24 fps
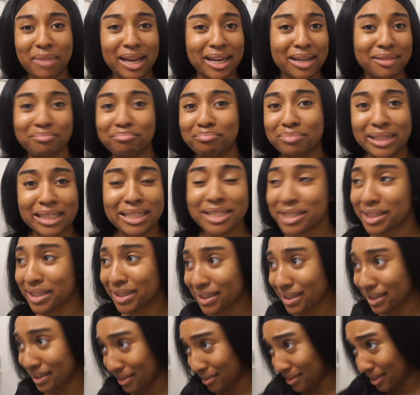didn't bleach it,
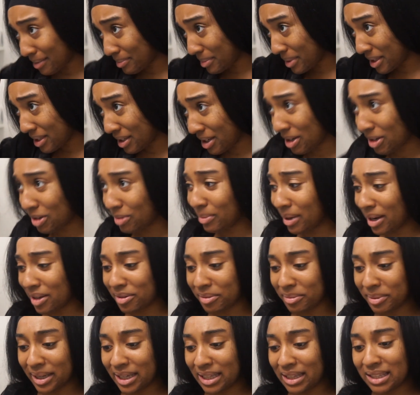you know what I mean? Oh, by the
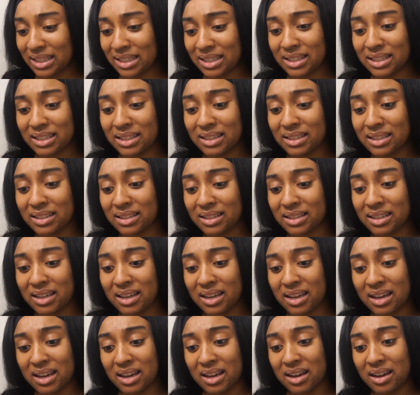way, this is
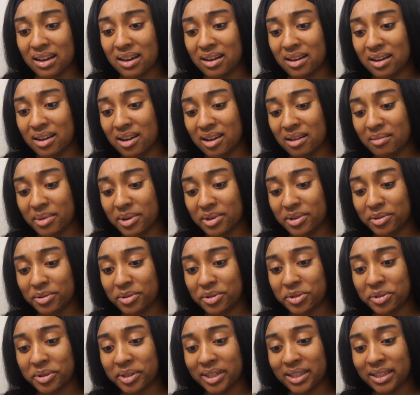a
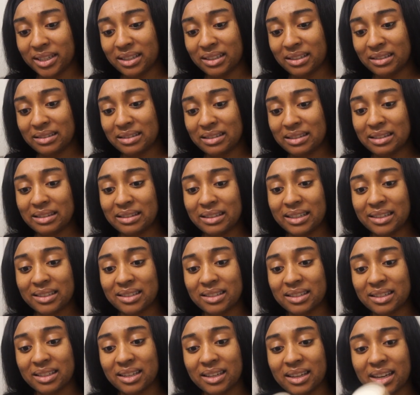nutrient slick
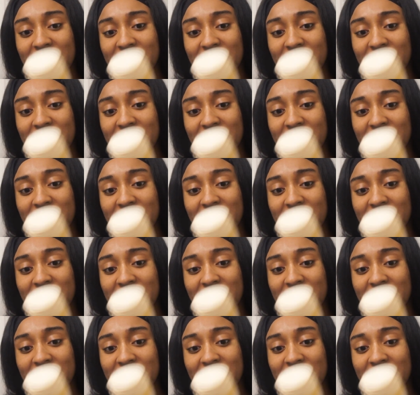stick.